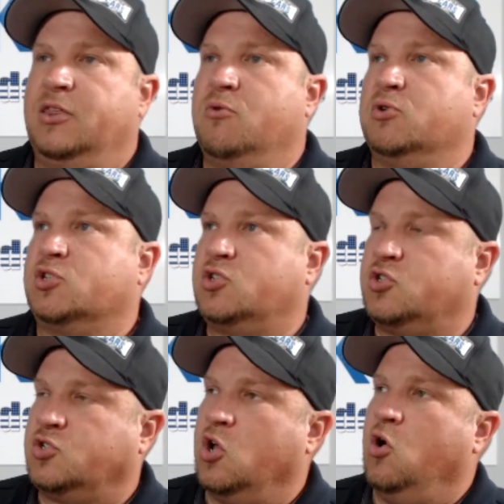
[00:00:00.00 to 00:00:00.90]
There was
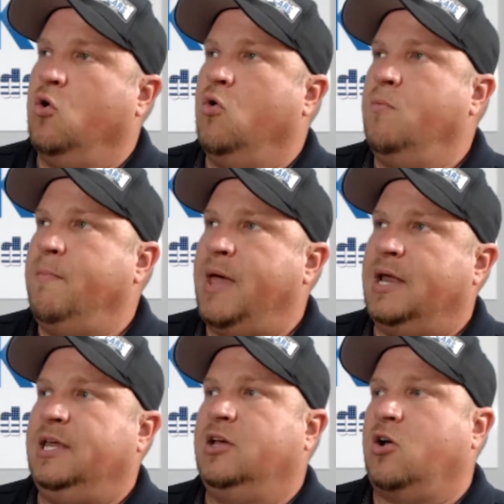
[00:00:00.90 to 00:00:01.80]
so
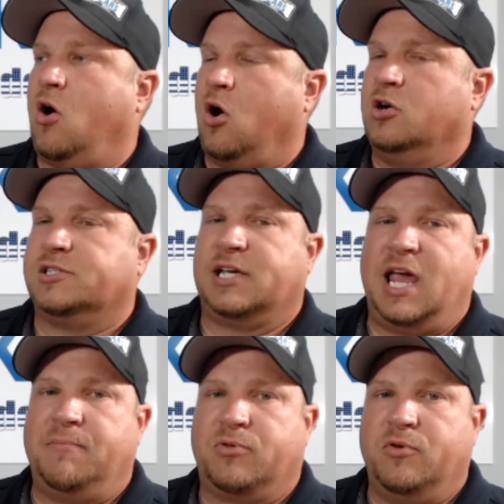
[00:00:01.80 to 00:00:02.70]
many cars that
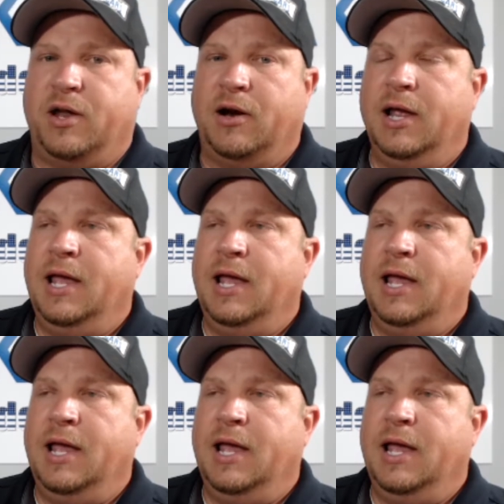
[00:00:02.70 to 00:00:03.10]
came through there.